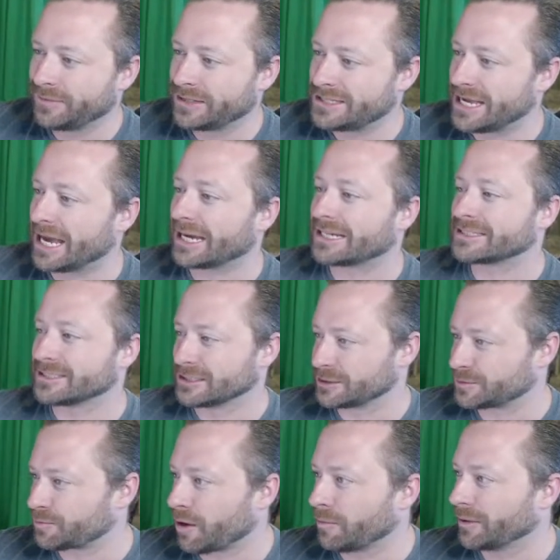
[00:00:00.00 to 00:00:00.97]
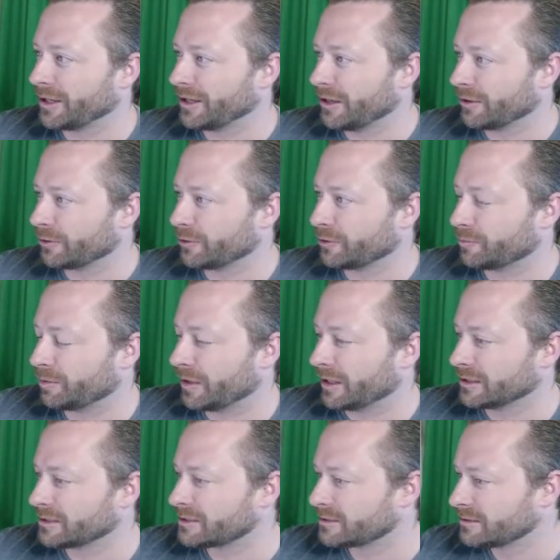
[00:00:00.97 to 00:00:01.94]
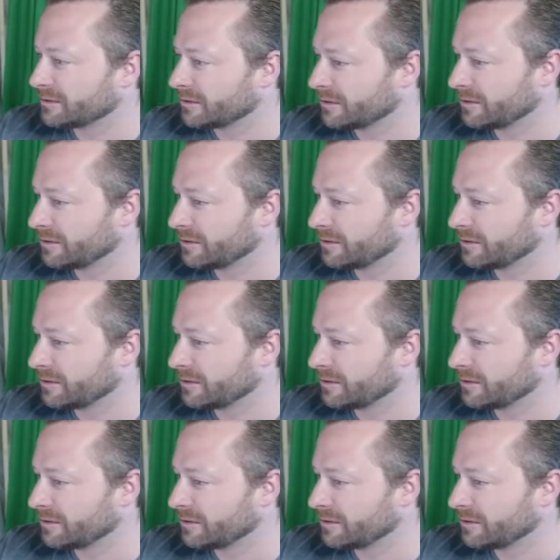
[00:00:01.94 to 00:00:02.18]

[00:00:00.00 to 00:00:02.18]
Texas, probably another good place.